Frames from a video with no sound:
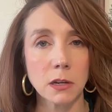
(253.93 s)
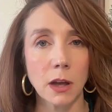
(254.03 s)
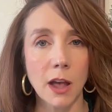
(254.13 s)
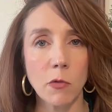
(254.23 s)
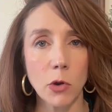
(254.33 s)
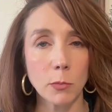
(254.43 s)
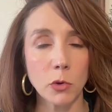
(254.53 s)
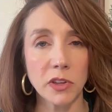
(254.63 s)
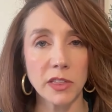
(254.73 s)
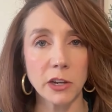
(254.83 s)
I avoid
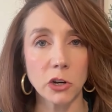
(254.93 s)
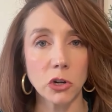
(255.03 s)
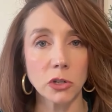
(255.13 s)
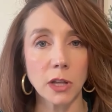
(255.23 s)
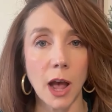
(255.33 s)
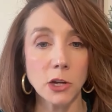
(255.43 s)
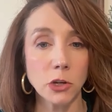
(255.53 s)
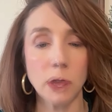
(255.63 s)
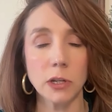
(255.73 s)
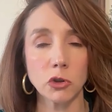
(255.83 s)
movie theaters. I
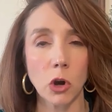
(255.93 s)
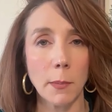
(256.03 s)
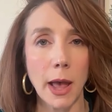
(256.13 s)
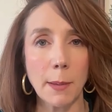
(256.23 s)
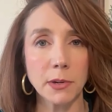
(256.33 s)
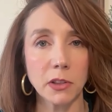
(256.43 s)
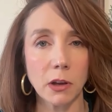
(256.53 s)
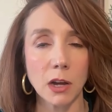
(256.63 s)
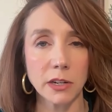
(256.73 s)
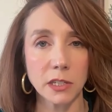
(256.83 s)
trauma happened in the
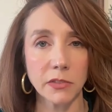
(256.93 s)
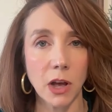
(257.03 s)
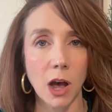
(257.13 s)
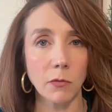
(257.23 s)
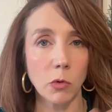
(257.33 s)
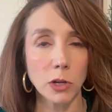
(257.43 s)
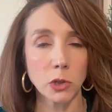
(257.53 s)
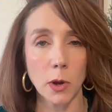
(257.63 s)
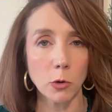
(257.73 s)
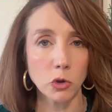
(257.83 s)
context of a convoy,
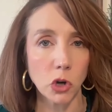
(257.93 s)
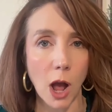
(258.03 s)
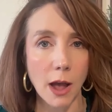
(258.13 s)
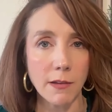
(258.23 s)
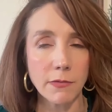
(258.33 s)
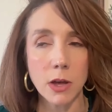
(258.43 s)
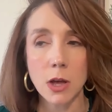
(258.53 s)
so I don't drive.